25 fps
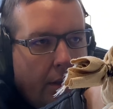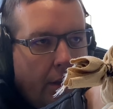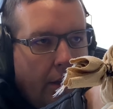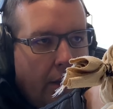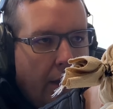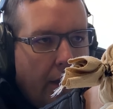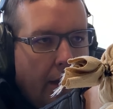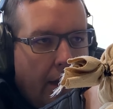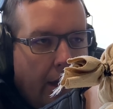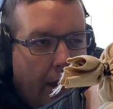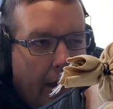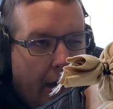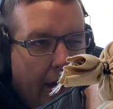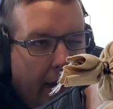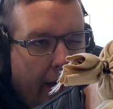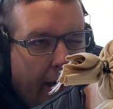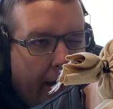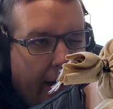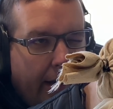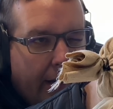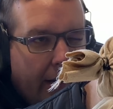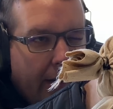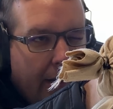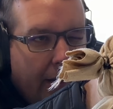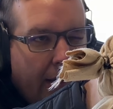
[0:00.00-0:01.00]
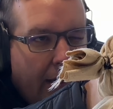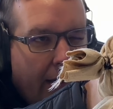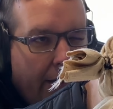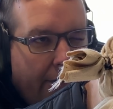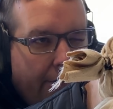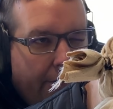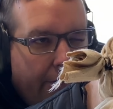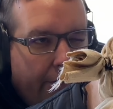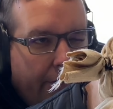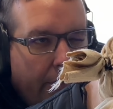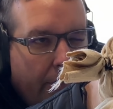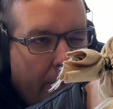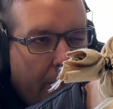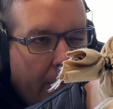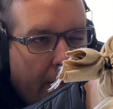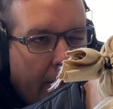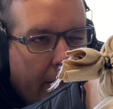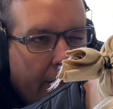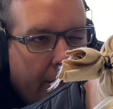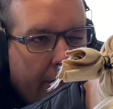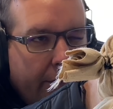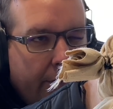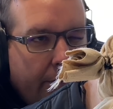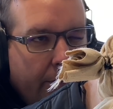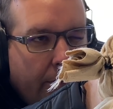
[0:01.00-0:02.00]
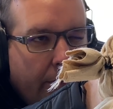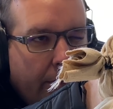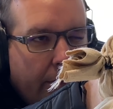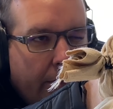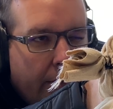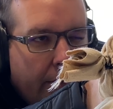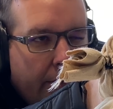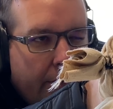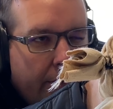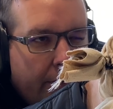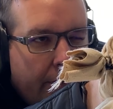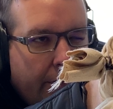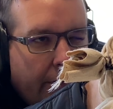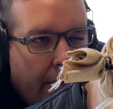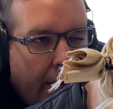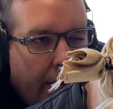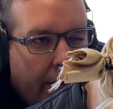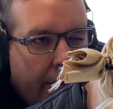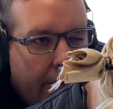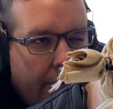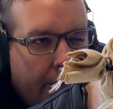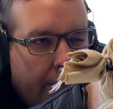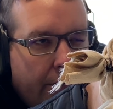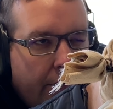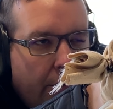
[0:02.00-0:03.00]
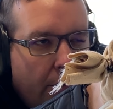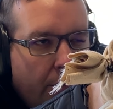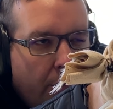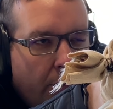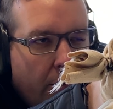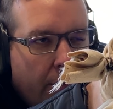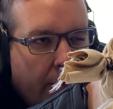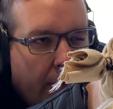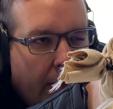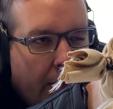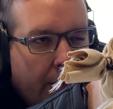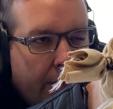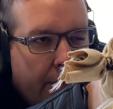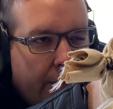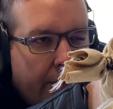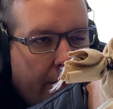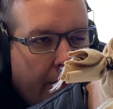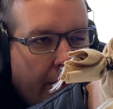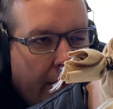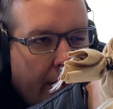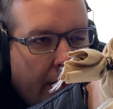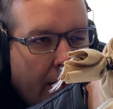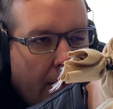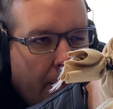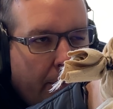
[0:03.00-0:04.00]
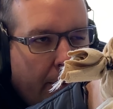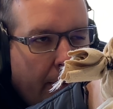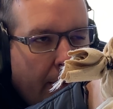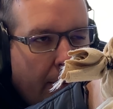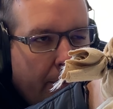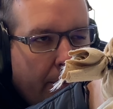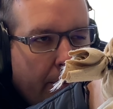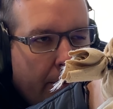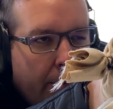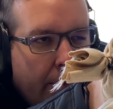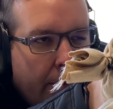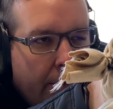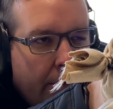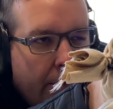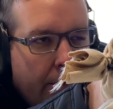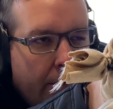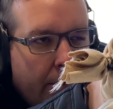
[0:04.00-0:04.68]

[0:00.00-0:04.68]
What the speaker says: Okay, high and left for me on this one. Let's try 2 more rounds to get it on paper.